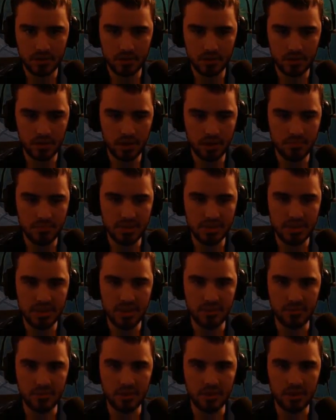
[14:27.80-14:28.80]
I missed that
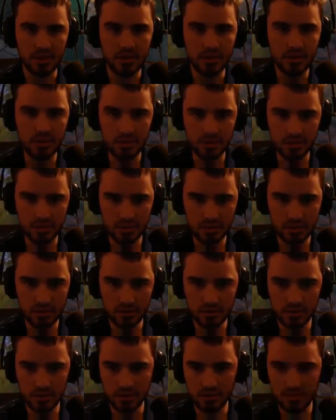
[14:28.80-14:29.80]
one. Oh
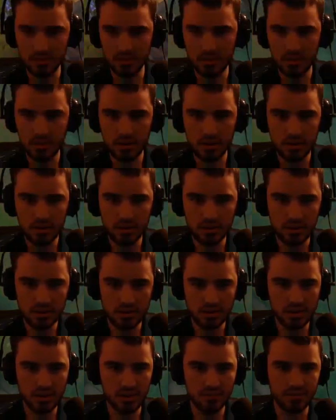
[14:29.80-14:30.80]
well
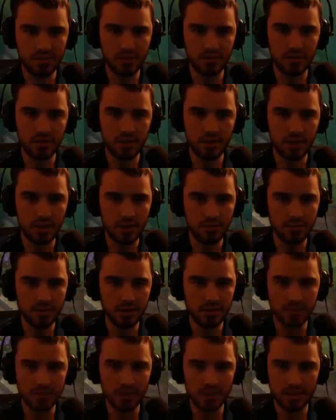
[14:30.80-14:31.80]
stuff going on. I
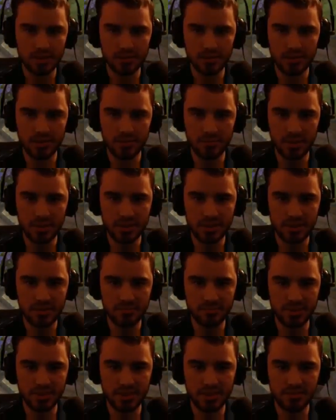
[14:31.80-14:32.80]
really would like to go help my
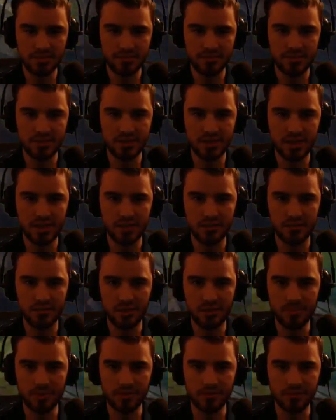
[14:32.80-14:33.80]
team. TF is not
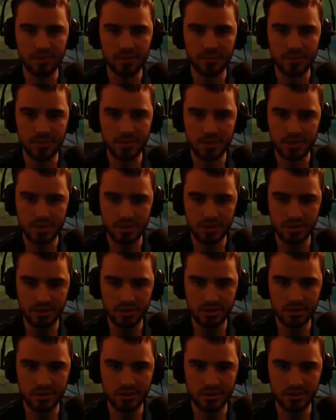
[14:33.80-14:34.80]
roaming very much. Uh,